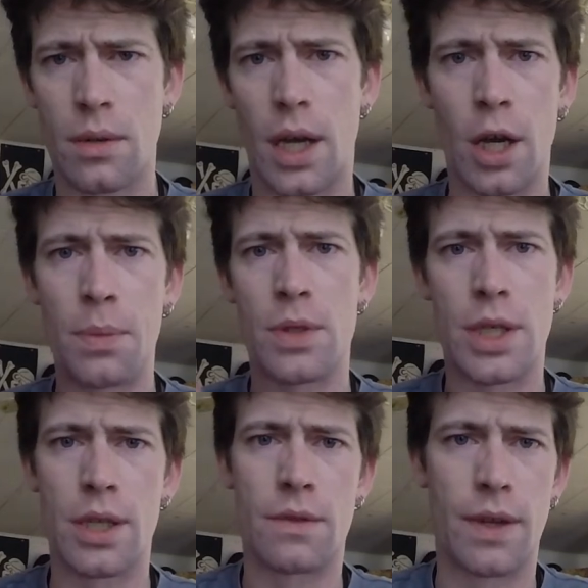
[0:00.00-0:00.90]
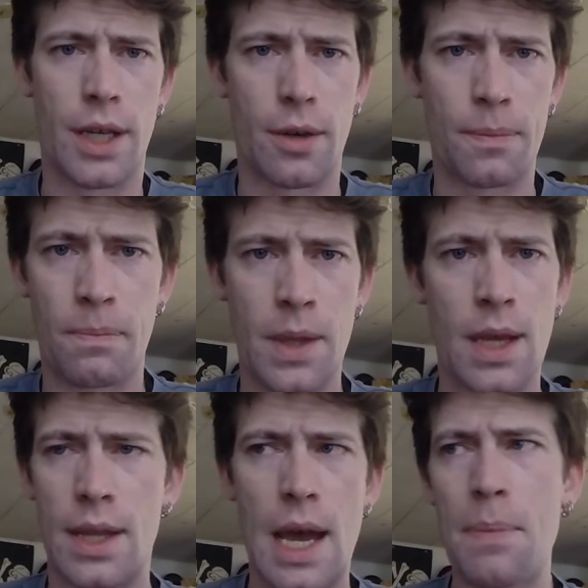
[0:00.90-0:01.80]
I hope you share this video.
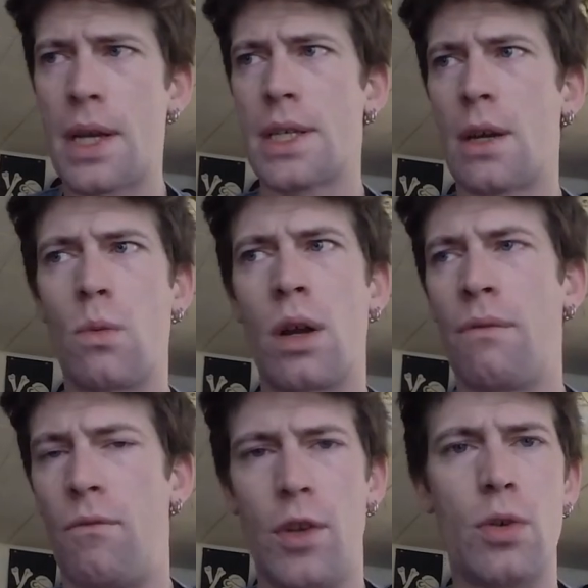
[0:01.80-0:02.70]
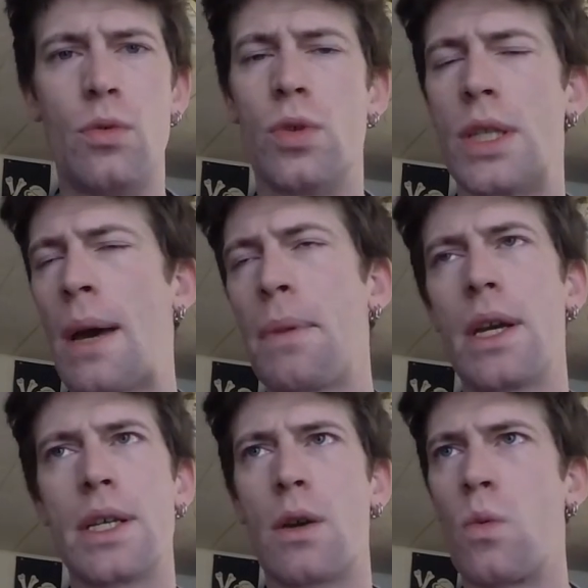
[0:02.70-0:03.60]
Not because I want views, not
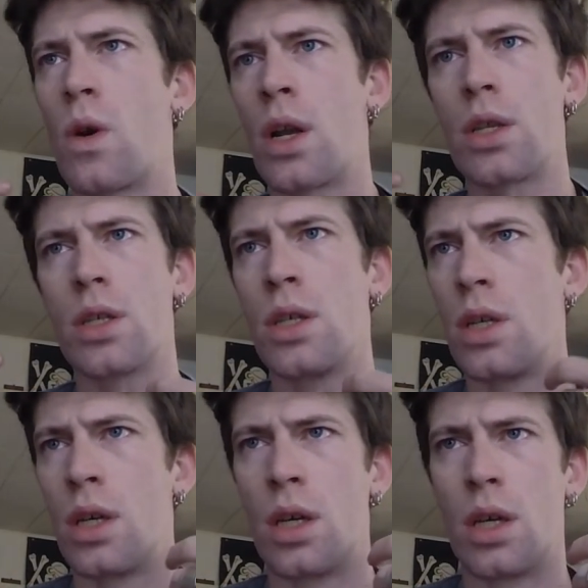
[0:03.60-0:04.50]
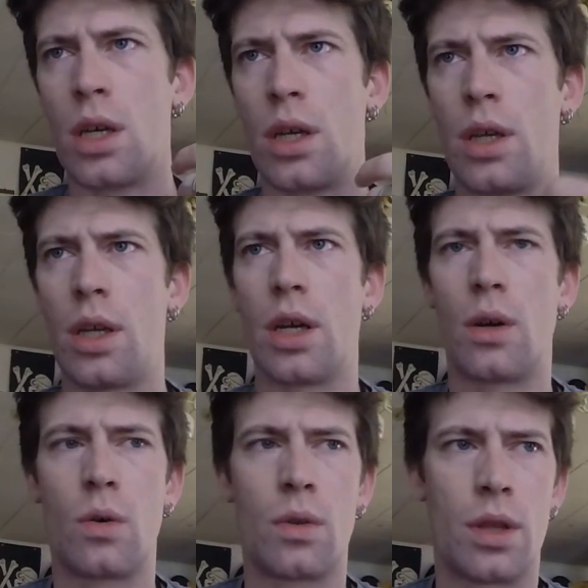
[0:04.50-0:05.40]
because I want, you
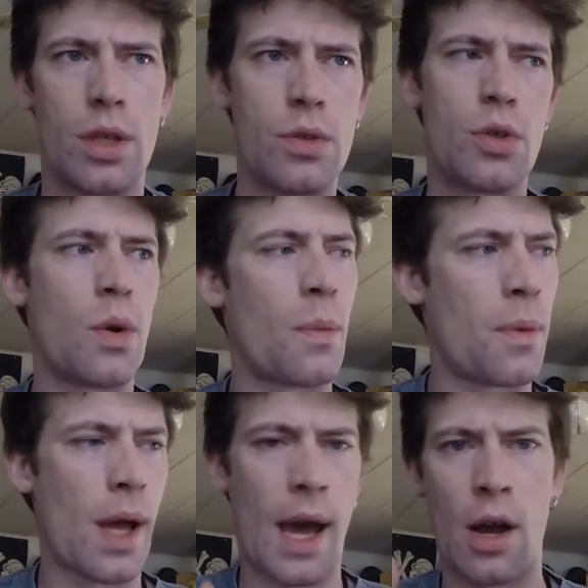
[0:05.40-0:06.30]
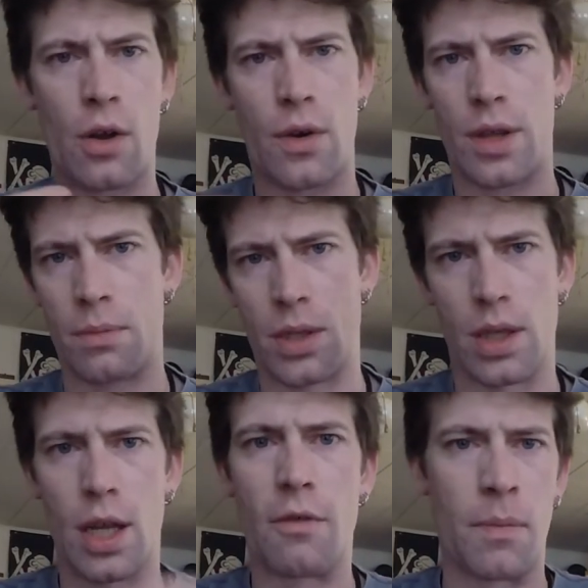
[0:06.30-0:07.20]
know, the YouTube algorithm
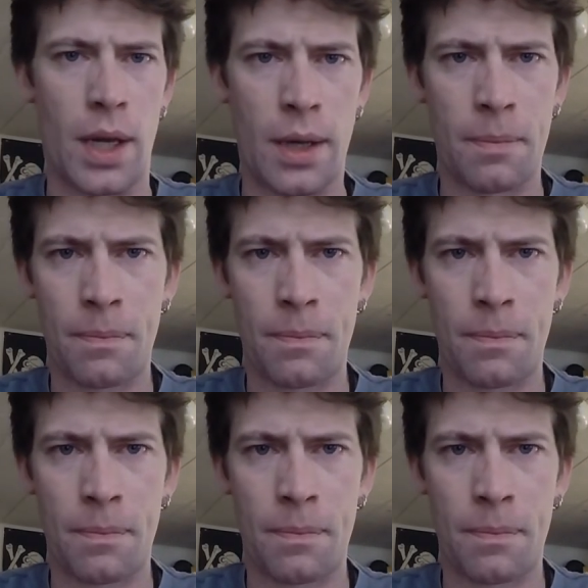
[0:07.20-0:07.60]
to love me,